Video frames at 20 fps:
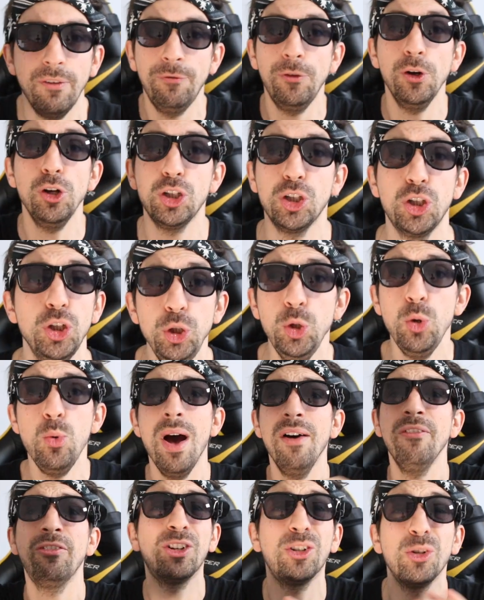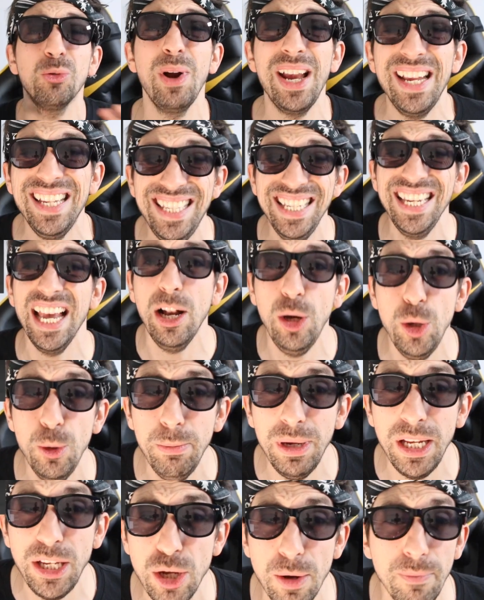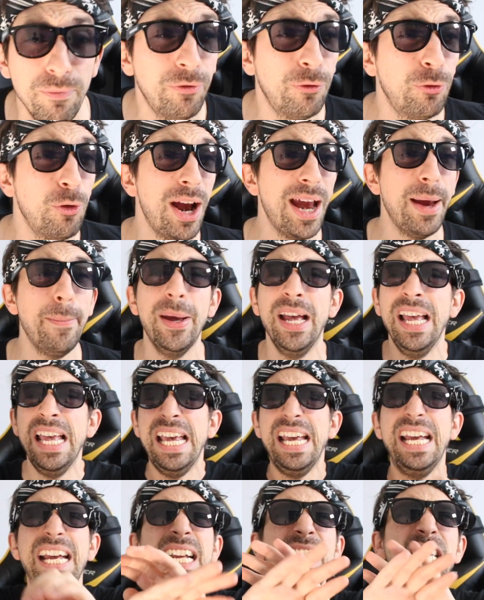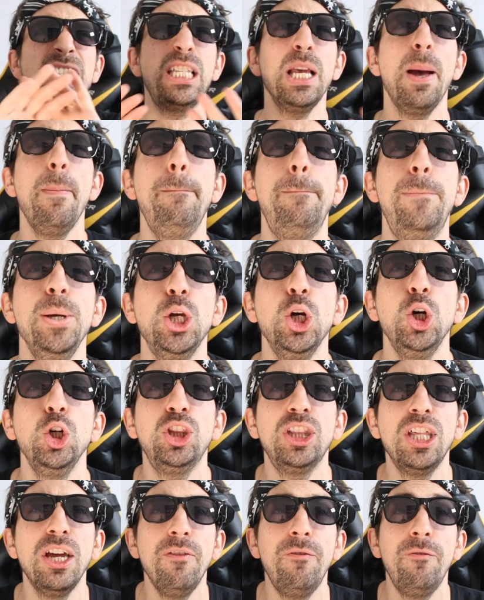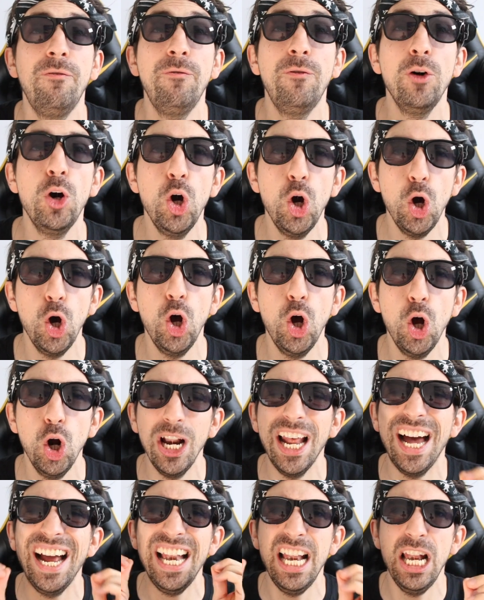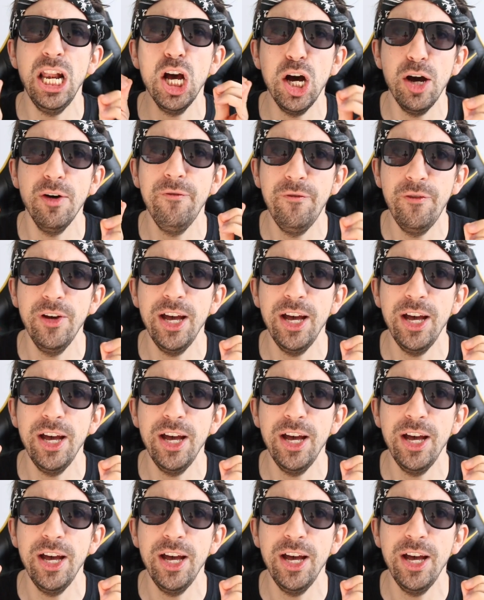first, you have crazy aluminum frame. It's a beautiful, I love